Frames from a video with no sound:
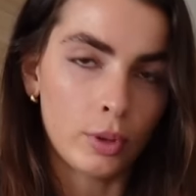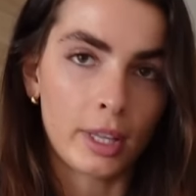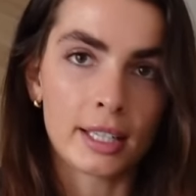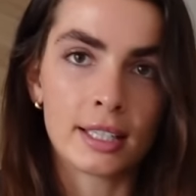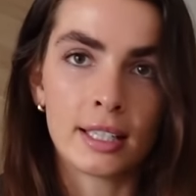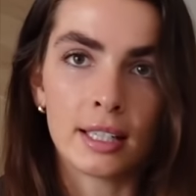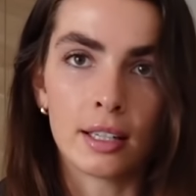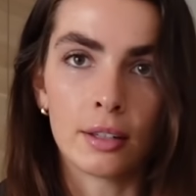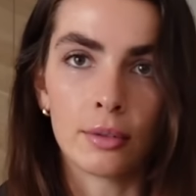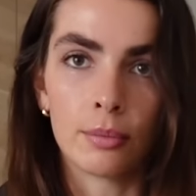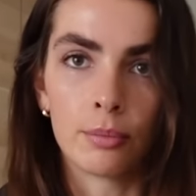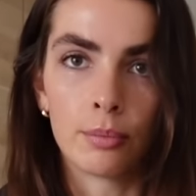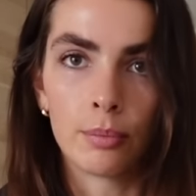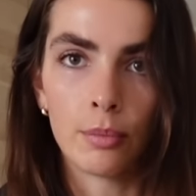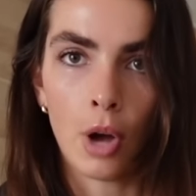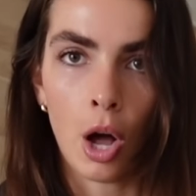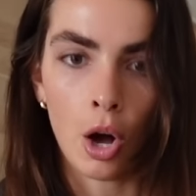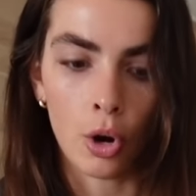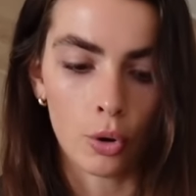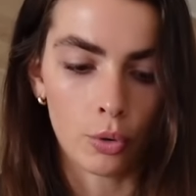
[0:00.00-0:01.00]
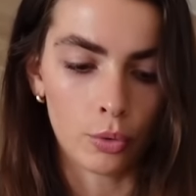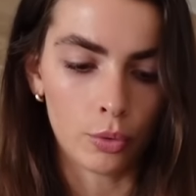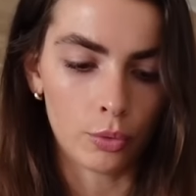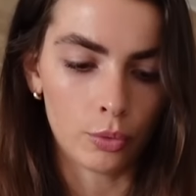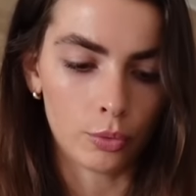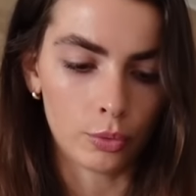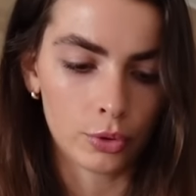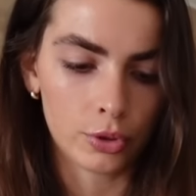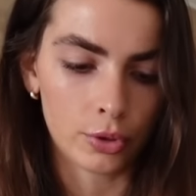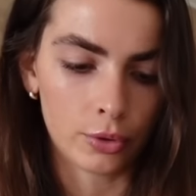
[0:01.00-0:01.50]
did a
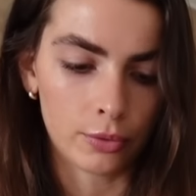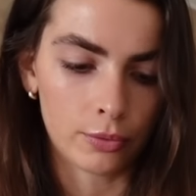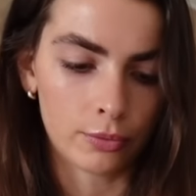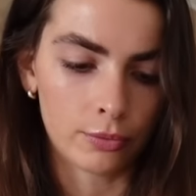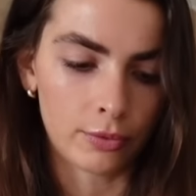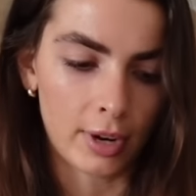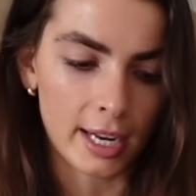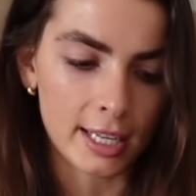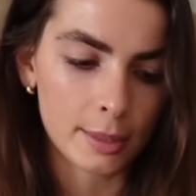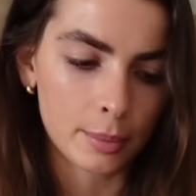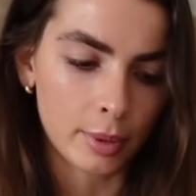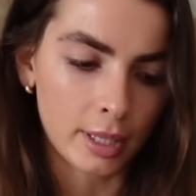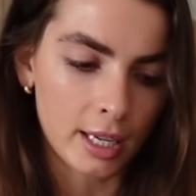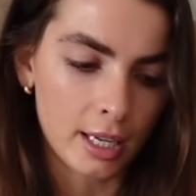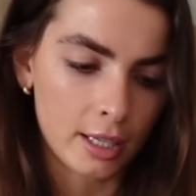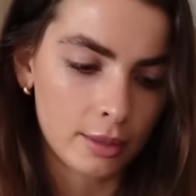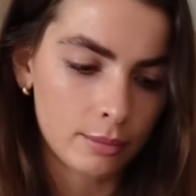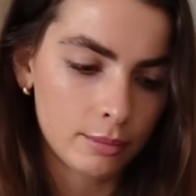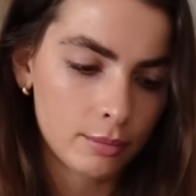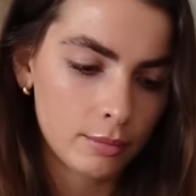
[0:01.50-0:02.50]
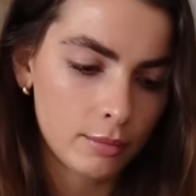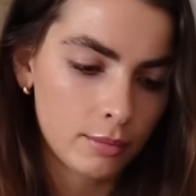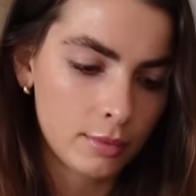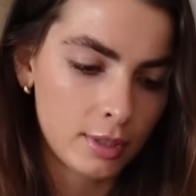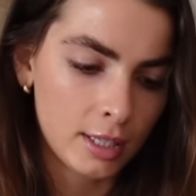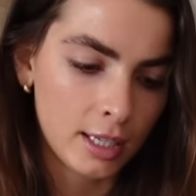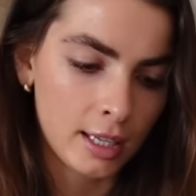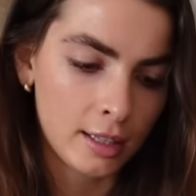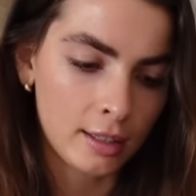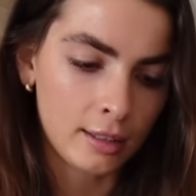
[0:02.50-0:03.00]
whole sort of race plan
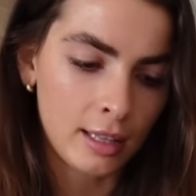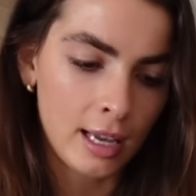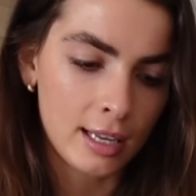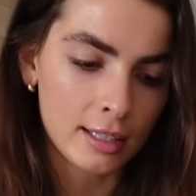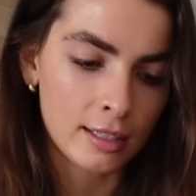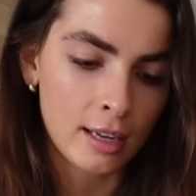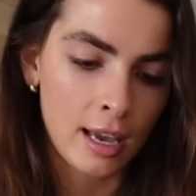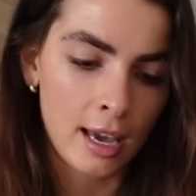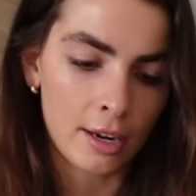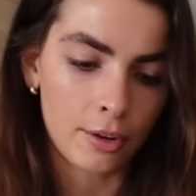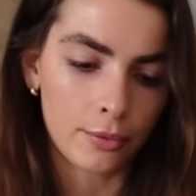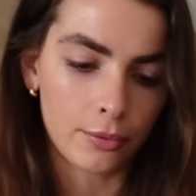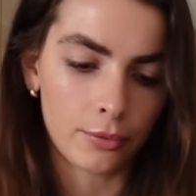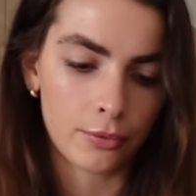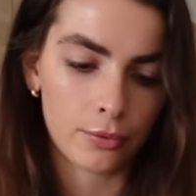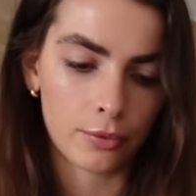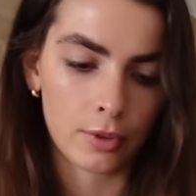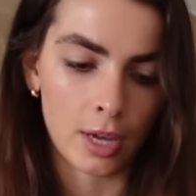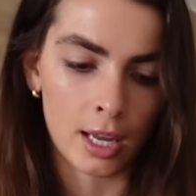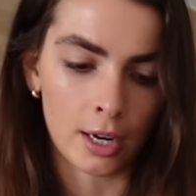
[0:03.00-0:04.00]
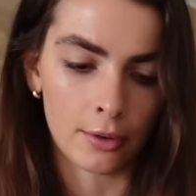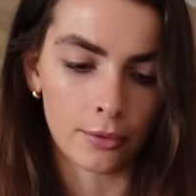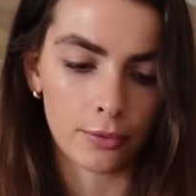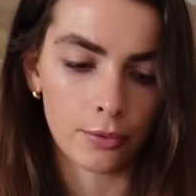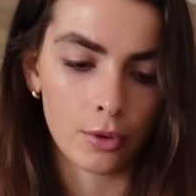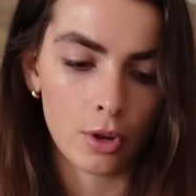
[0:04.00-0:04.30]
together last night of kind of